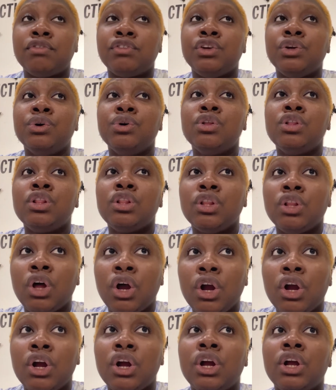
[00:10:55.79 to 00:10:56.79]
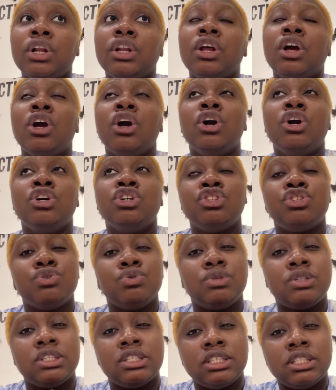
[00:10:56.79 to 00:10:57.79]
You learn to
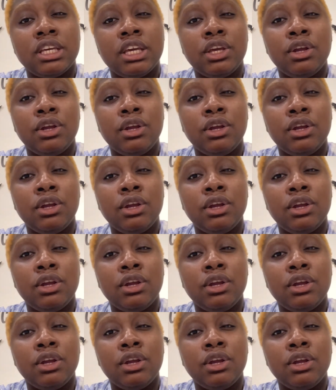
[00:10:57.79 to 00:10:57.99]
see